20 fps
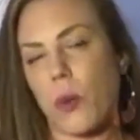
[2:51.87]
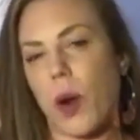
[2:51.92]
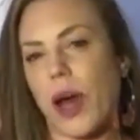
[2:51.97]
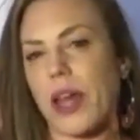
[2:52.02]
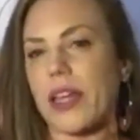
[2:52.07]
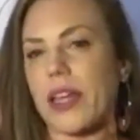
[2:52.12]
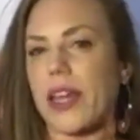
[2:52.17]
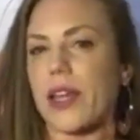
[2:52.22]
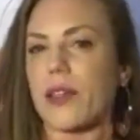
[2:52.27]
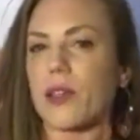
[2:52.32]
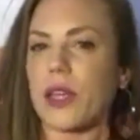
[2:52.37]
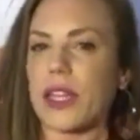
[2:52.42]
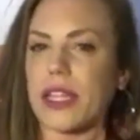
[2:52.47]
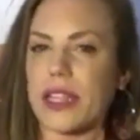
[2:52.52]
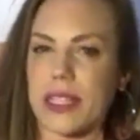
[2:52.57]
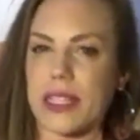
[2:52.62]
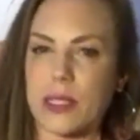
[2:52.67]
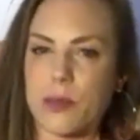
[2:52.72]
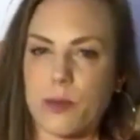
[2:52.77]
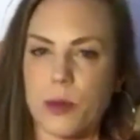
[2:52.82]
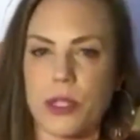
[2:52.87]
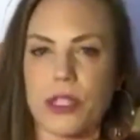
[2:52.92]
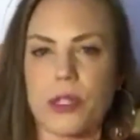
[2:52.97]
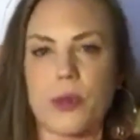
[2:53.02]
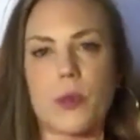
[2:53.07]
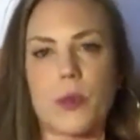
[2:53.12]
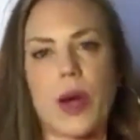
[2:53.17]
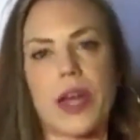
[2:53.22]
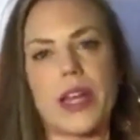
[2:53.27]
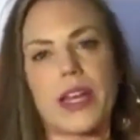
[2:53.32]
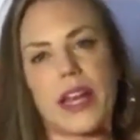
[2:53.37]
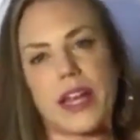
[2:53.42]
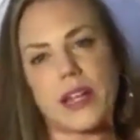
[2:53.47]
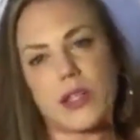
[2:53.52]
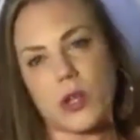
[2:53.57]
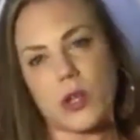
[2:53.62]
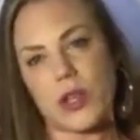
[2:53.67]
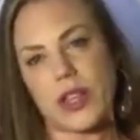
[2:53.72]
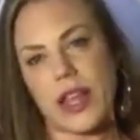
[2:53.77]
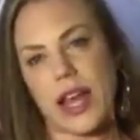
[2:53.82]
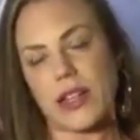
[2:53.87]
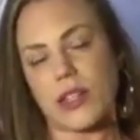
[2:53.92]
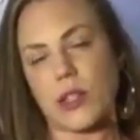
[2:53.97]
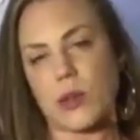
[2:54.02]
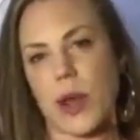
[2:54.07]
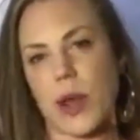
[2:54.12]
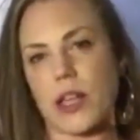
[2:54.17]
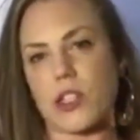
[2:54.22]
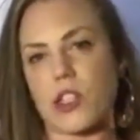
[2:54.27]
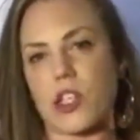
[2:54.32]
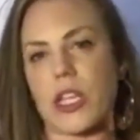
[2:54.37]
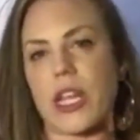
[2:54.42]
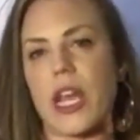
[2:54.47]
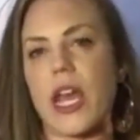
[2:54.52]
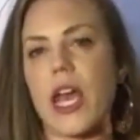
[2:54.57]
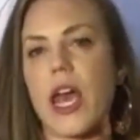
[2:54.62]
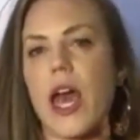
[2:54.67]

Why did I look at this person? Why did I turn that direction?